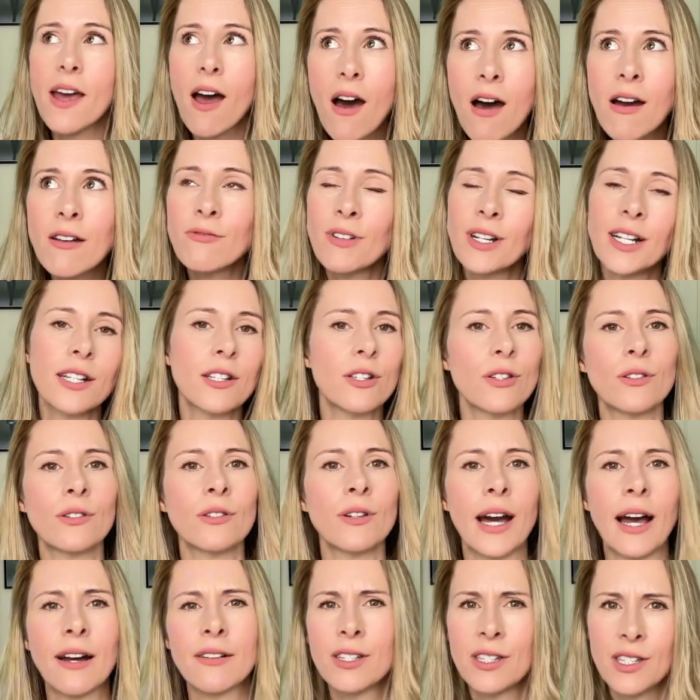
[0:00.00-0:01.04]
aren't really
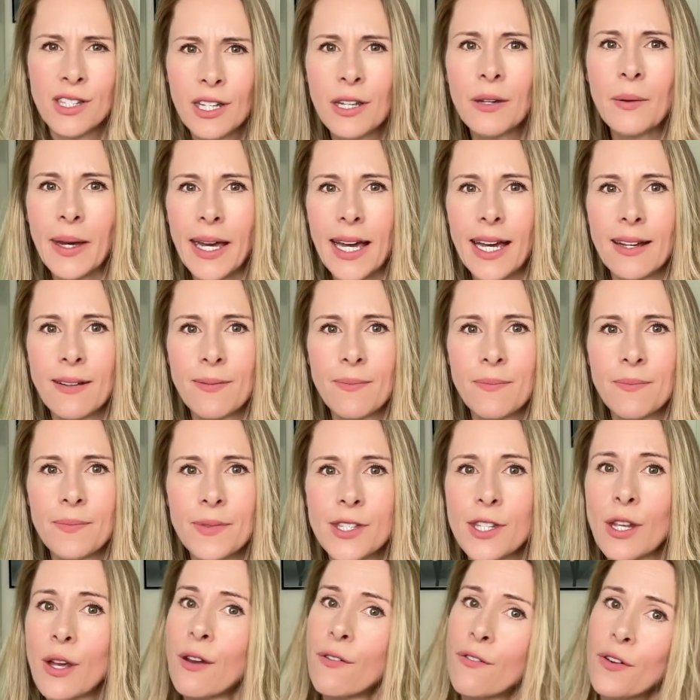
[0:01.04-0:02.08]
taught how to do it.
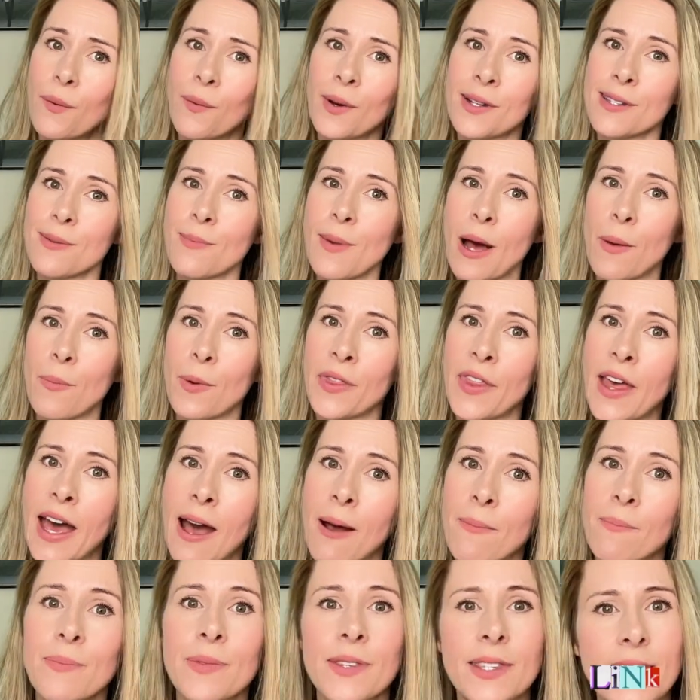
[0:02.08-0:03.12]
So if you want some help with
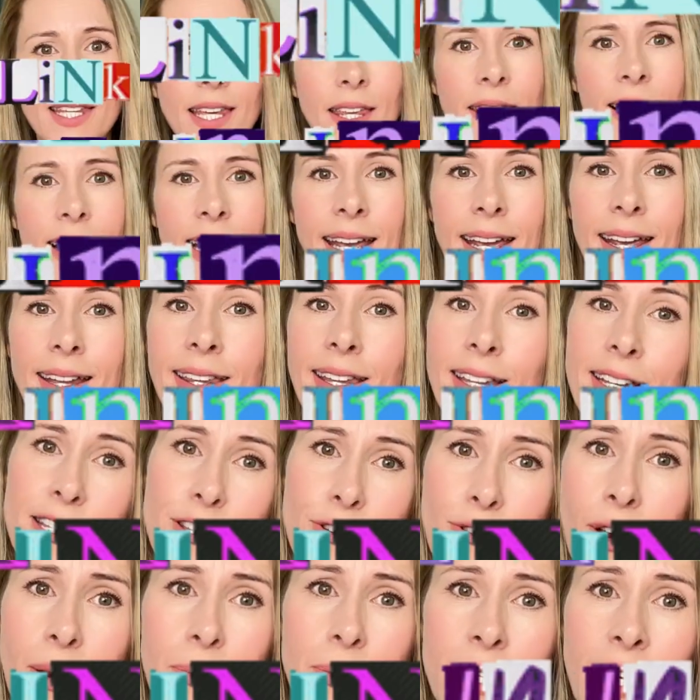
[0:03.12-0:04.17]
that, see the link in the
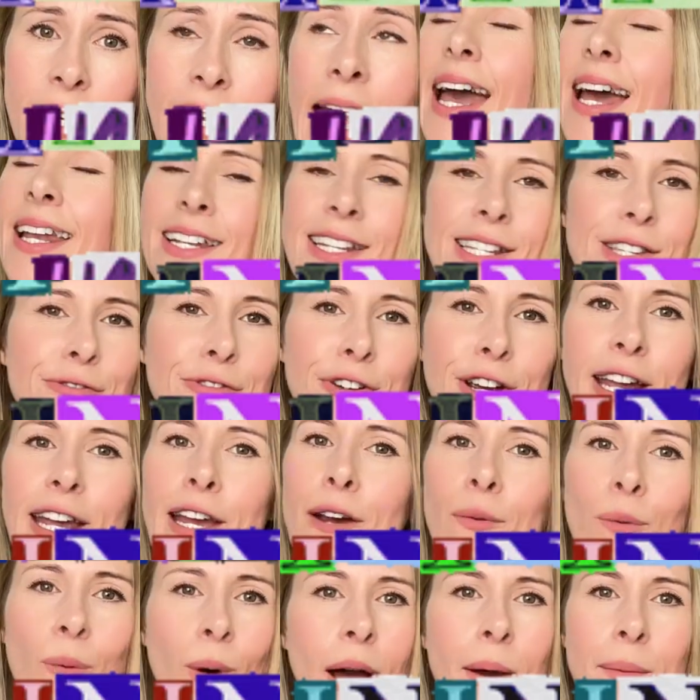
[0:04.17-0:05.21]
description, and it's free.
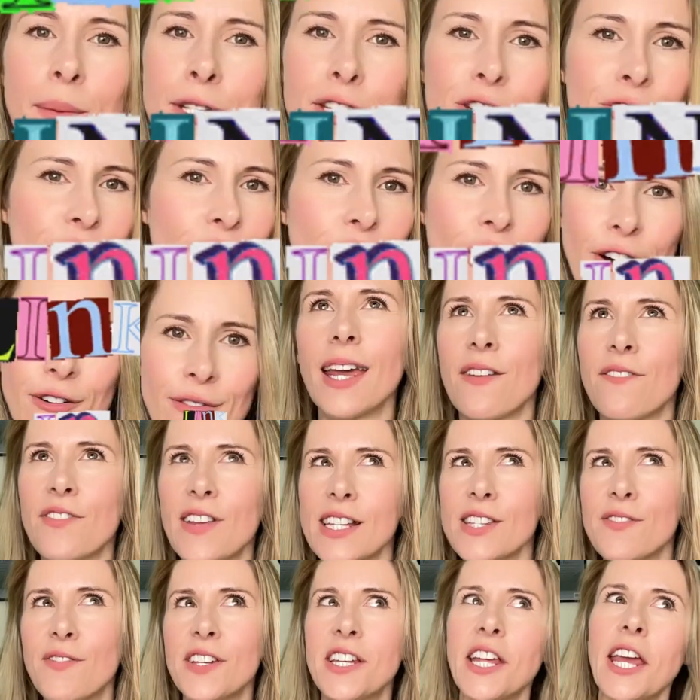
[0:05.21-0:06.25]
Why would you not? If
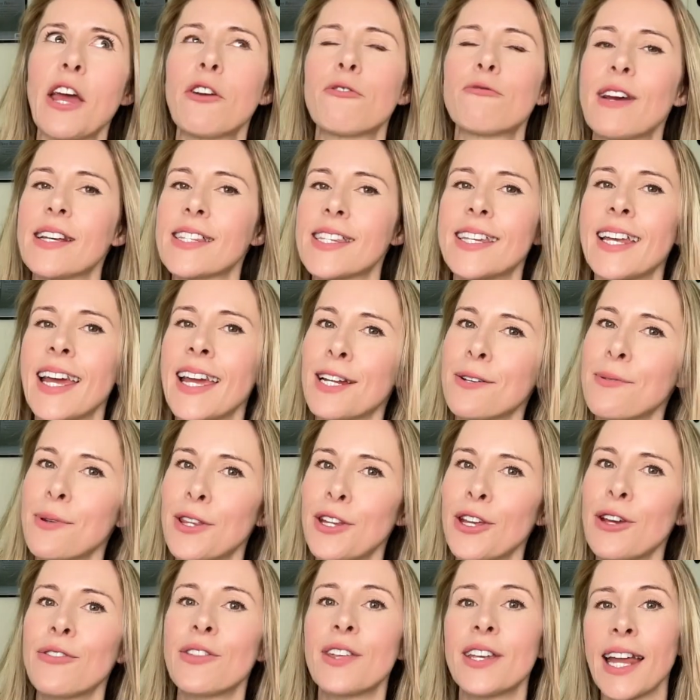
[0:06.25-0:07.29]
this video resonated with
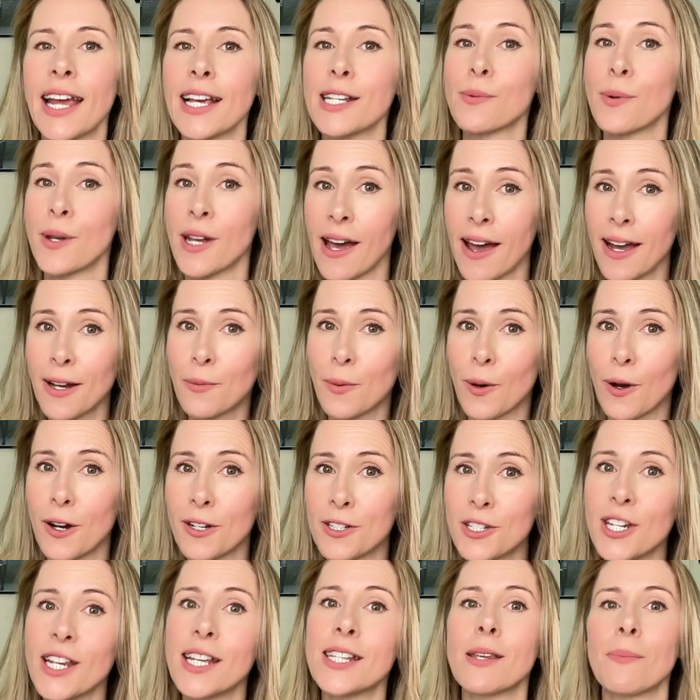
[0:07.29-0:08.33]
you, the next one I'd
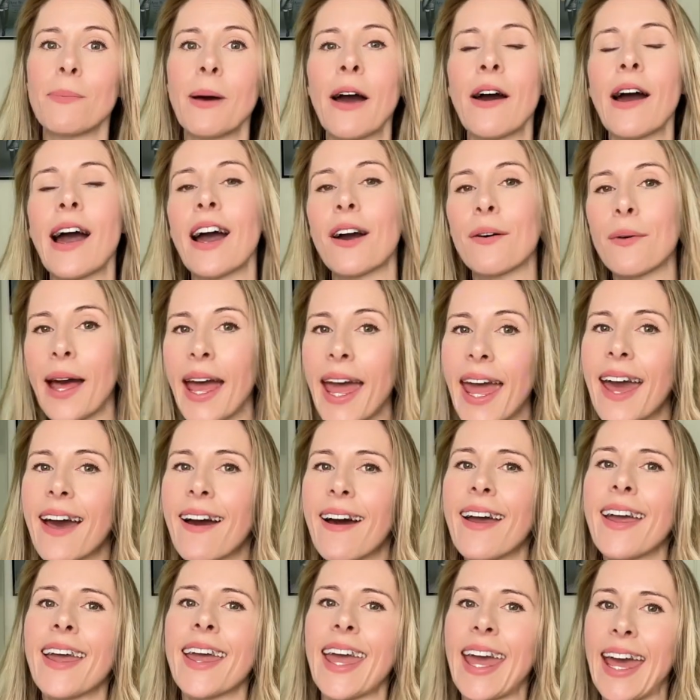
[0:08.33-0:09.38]
watch is about how
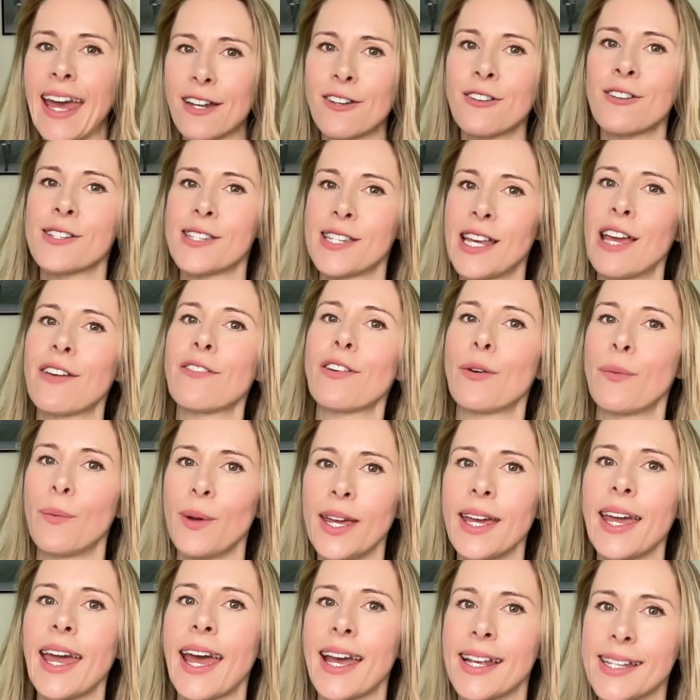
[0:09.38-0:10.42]
AI cannot save a
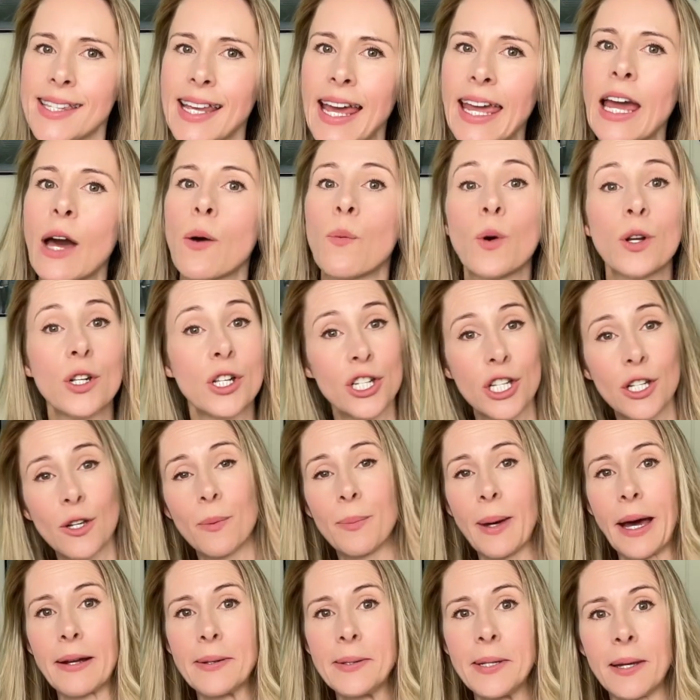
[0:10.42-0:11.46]
weak essay and what to do
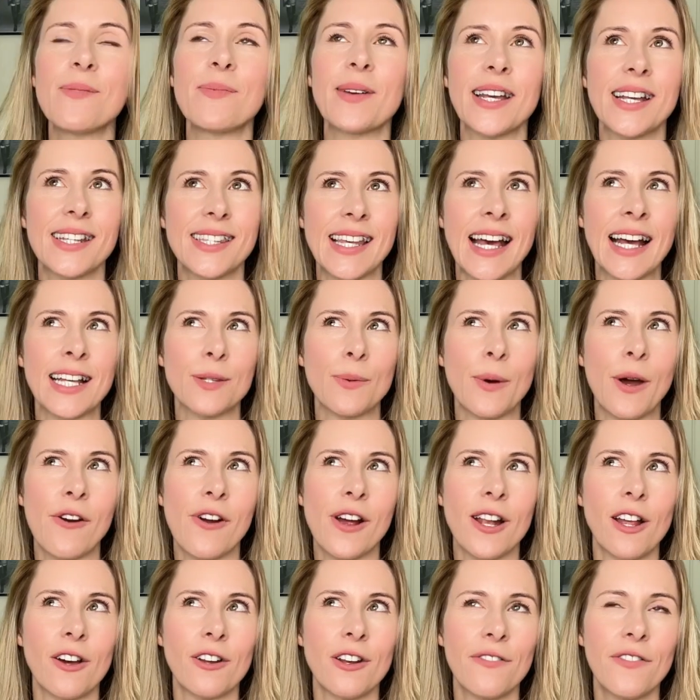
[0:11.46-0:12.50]
about it, because that's where a
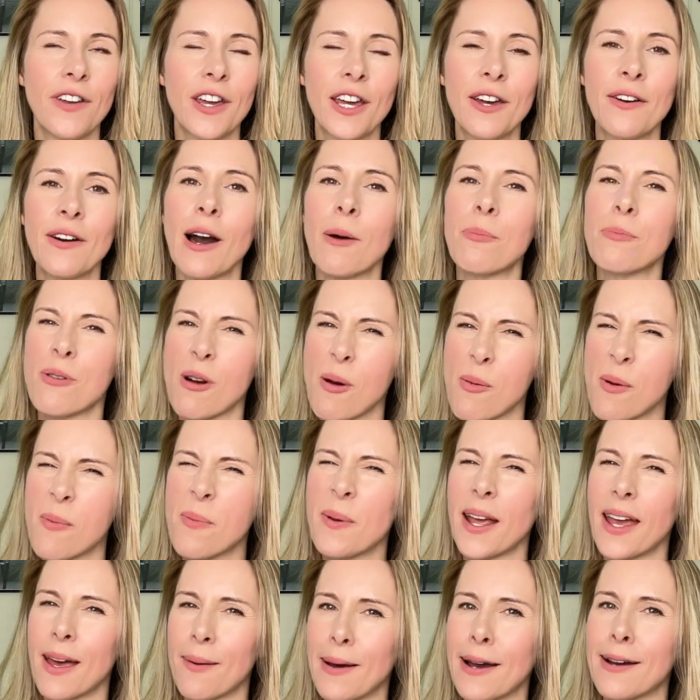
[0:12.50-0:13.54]
lot of you are
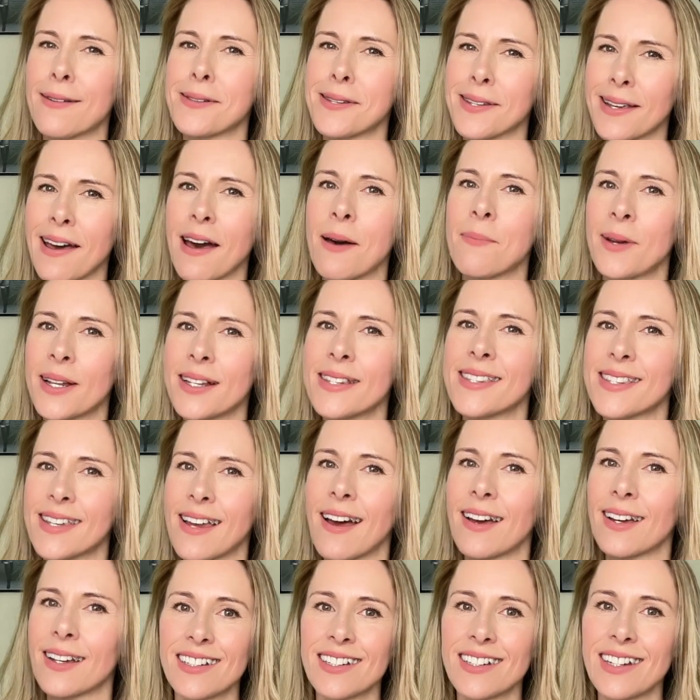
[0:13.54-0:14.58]
probably about to come
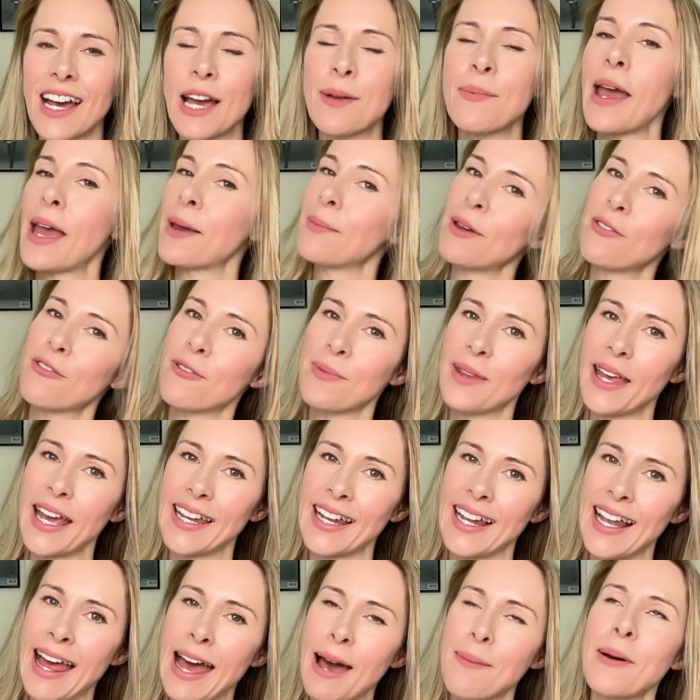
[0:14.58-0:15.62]
unstuck. I'm Amy from the
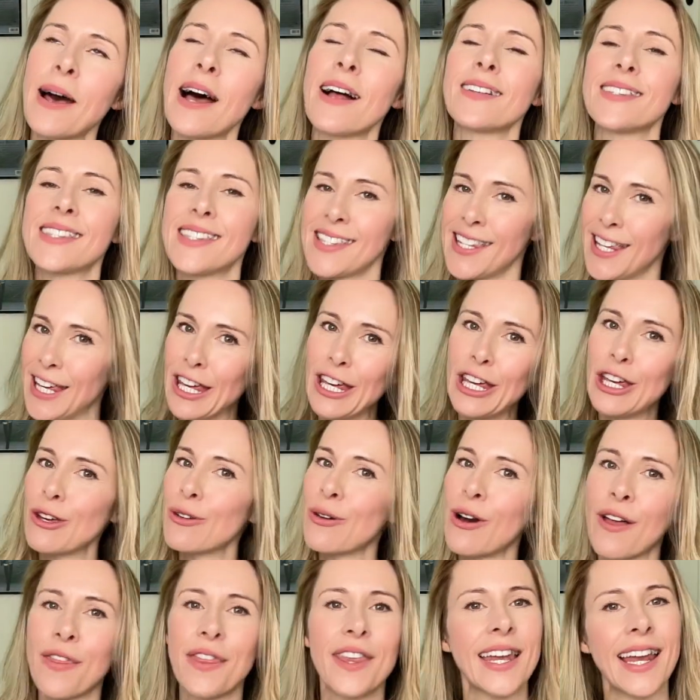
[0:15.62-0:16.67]
Edit Lab. I'll see you
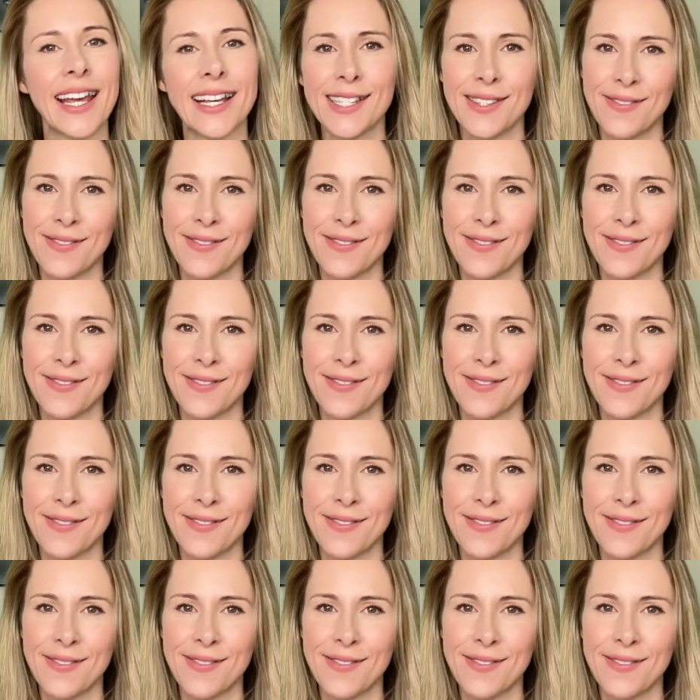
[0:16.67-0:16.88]
on the next